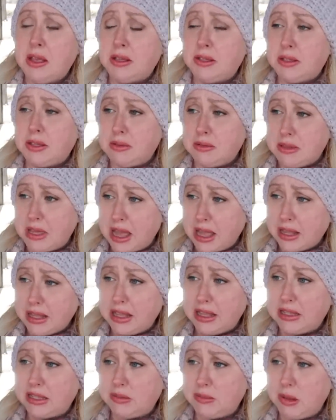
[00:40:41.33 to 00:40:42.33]
So that
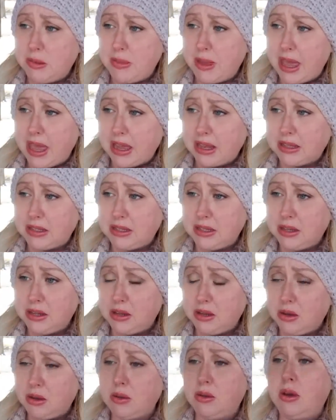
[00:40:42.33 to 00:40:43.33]
gets me back
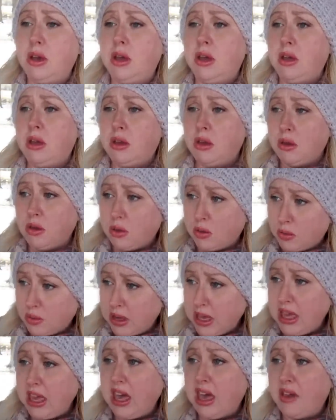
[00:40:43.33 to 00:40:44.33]
to
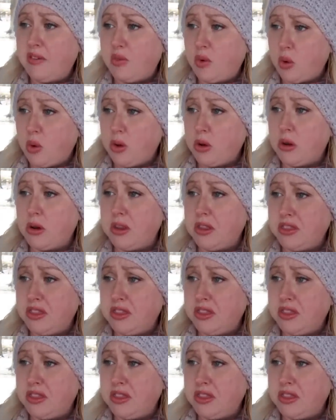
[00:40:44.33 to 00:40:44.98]
we have ordered